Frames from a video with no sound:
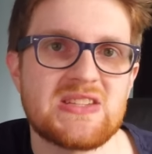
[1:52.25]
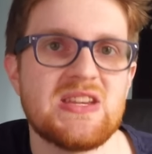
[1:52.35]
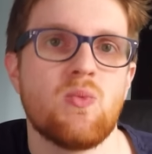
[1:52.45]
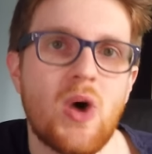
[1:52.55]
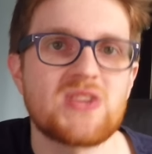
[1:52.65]

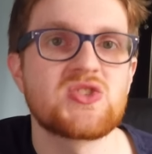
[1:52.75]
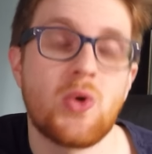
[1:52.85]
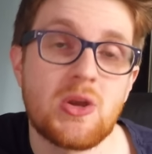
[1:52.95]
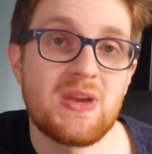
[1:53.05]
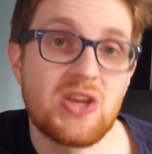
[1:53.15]
see what's
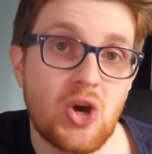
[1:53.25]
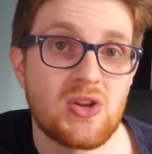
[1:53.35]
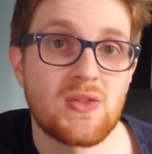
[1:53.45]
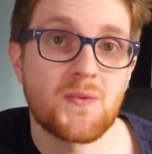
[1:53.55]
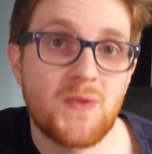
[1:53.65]
going to be good
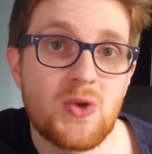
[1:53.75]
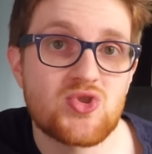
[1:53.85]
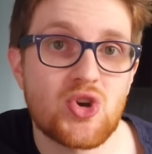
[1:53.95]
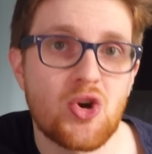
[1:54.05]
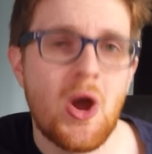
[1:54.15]
in the
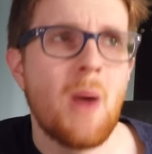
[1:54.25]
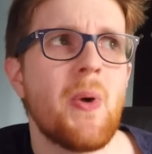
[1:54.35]
future,